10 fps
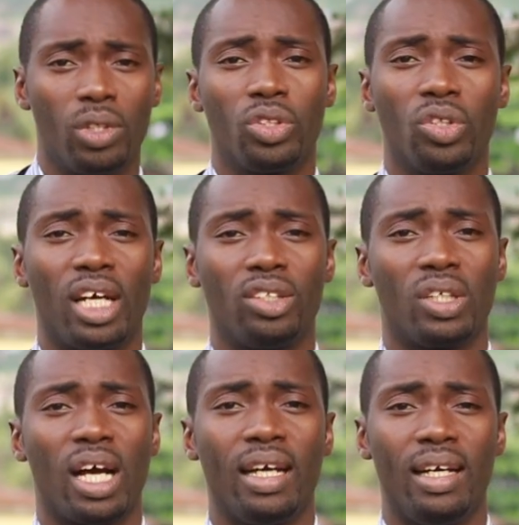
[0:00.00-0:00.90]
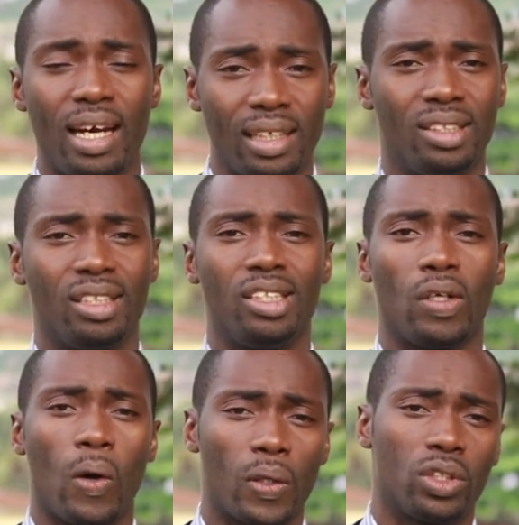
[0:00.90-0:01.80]
so that you can get the
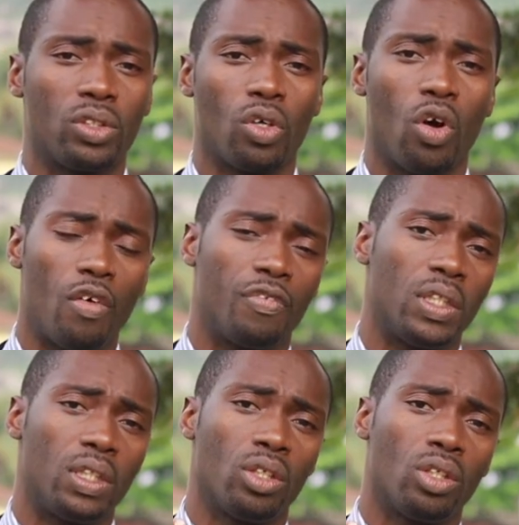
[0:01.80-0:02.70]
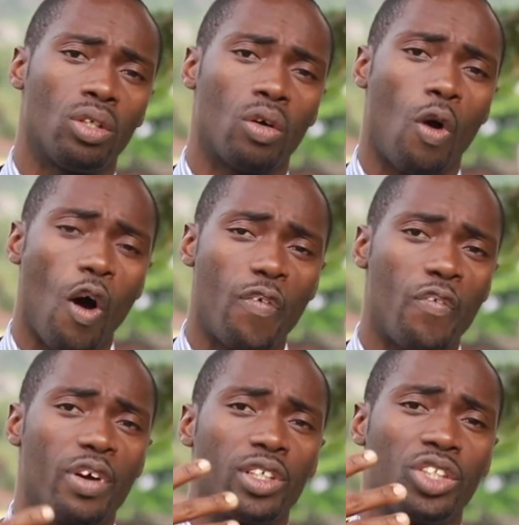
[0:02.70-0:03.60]
cause of the
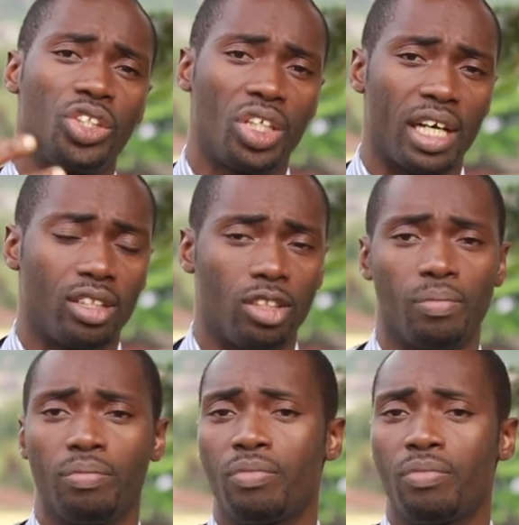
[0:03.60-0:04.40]
cough checked.